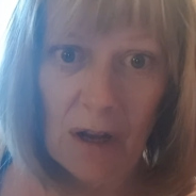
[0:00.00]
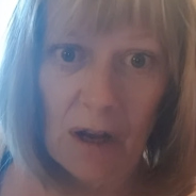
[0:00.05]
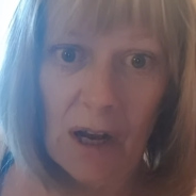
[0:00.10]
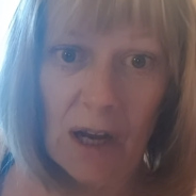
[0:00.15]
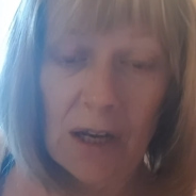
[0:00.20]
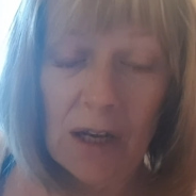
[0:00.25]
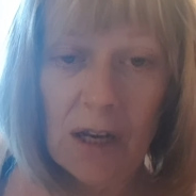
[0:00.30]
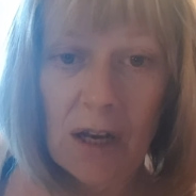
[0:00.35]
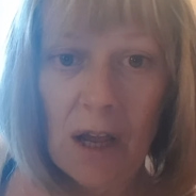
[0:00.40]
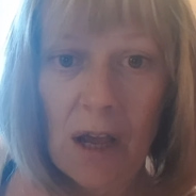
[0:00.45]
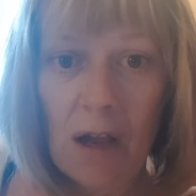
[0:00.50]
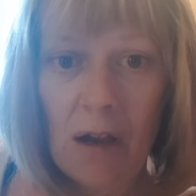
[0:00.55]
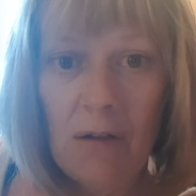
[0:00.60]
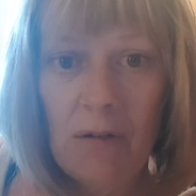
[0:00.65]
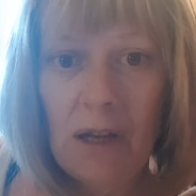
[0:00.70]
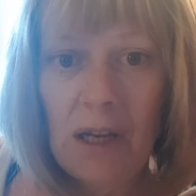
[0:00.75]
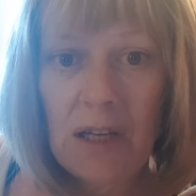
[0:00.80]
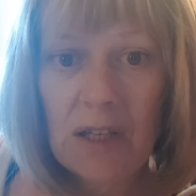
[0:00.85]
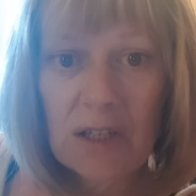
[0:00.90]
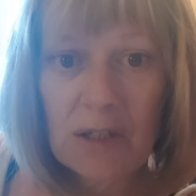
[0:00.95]
I know
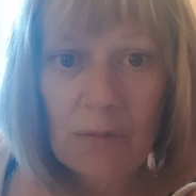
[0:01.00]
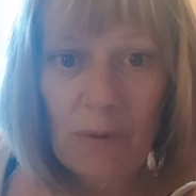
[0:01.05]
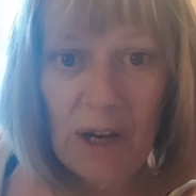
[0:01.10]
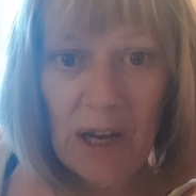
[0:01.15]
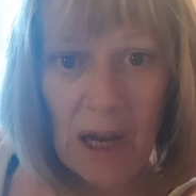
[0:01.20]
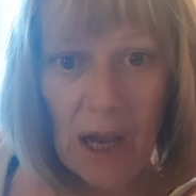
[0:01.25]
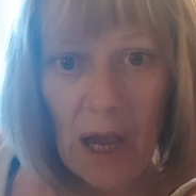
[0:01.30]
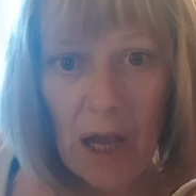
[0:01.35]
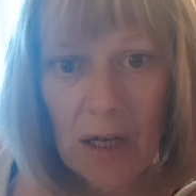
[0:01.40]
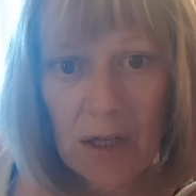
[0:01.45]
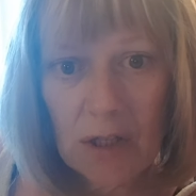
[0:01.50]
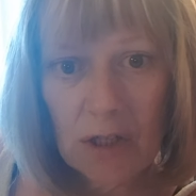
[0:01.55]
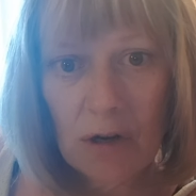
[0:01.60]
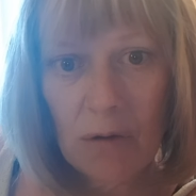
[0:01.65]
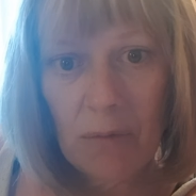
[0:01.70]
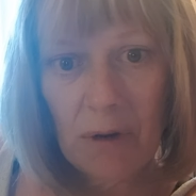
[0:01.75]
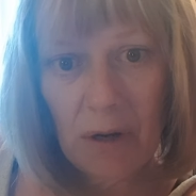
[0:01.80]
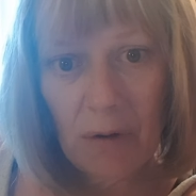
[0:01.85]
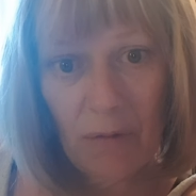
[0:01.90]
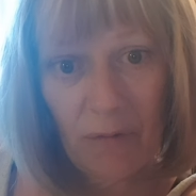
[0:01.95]
Easter weekend's
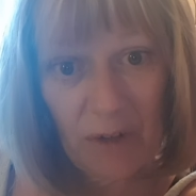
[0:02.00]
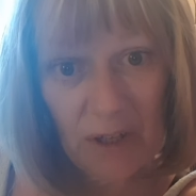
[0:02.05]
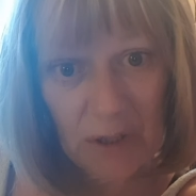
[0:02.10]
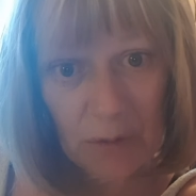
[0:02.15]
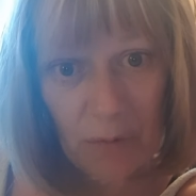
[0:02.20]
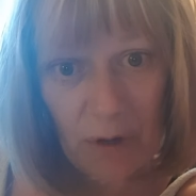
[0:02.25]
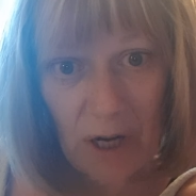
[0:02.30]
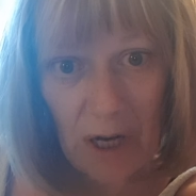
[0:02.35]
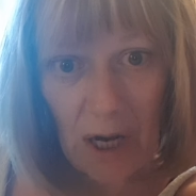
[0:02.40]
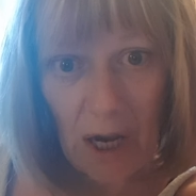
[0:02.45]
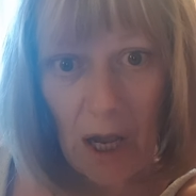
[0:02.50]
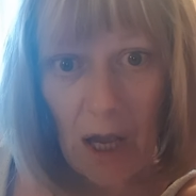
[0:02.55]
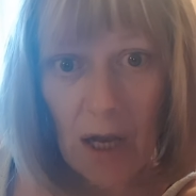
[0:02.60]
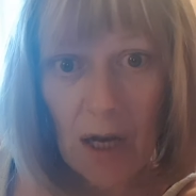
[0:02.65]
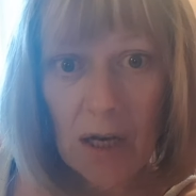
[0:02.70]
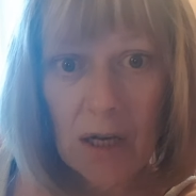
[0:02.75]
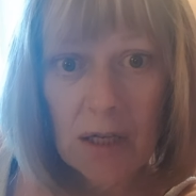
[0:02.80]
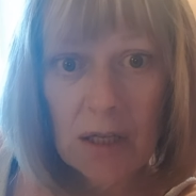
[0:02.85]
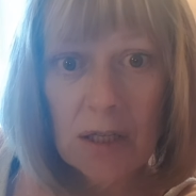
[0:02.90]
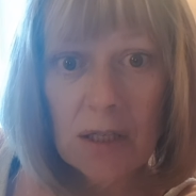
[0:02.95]
coming up this
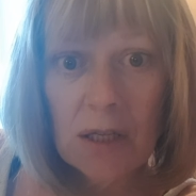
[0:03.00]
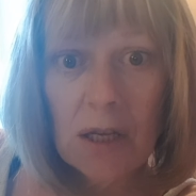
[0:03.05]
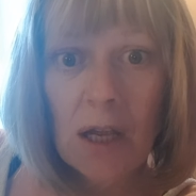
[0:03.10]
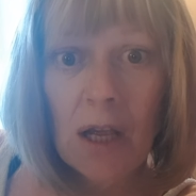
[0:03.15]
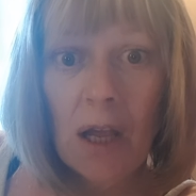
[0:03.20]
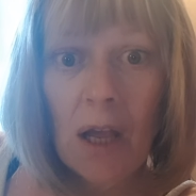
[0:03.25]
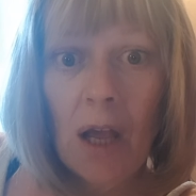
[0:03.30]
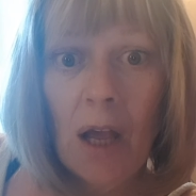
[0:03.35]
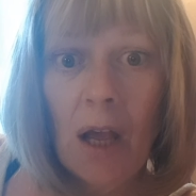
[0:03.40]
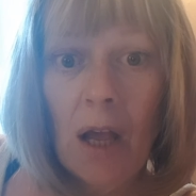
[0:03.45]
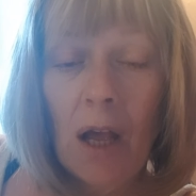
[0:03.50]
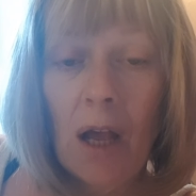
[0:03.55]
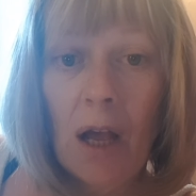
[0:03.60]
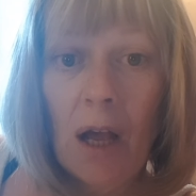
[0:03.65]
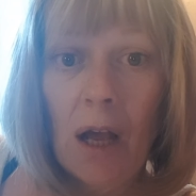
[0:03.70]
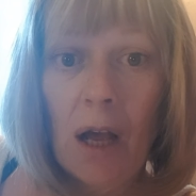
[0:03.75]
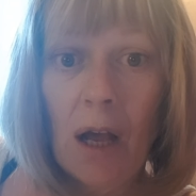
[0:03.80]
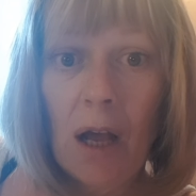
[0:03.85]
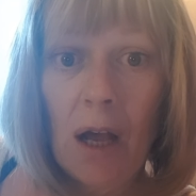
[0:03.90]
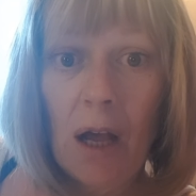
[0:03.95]
weekend,
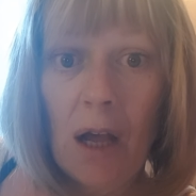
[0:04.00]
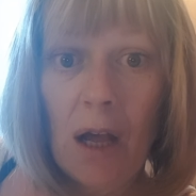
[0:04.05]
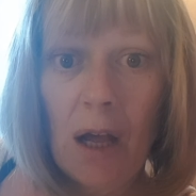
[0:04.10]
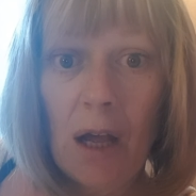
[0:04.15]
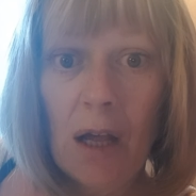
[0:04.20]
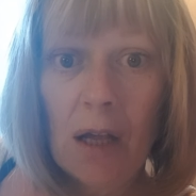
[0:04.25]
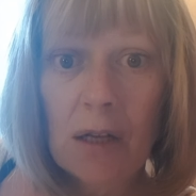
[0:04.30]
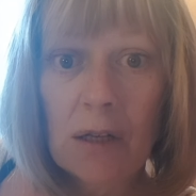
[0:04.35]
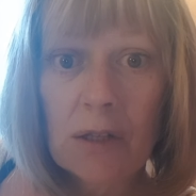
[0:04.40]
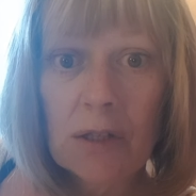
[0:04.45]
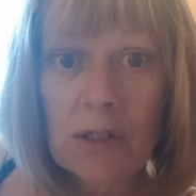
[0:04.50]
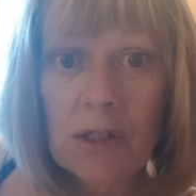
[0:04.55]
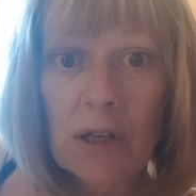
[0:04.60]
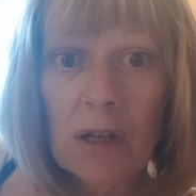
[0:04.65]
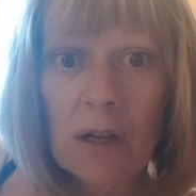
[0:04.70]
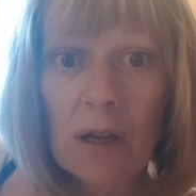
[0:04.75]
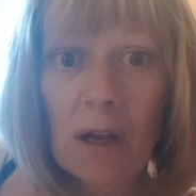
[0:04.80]
and